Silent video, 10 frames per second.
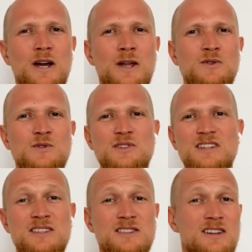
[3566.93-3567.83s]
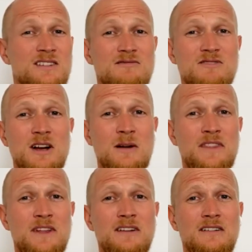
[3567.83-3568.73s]
And is it
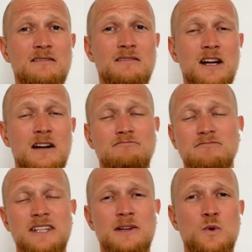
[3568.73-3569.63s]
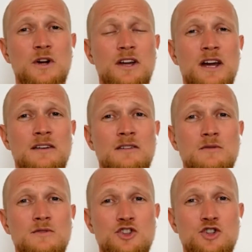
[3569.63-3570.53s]
something, that one
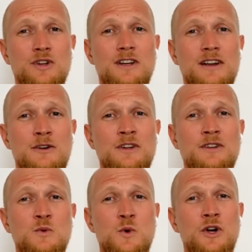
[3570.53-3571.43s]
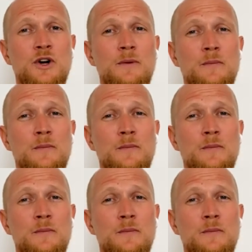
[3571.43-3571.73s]
should inherit and work on?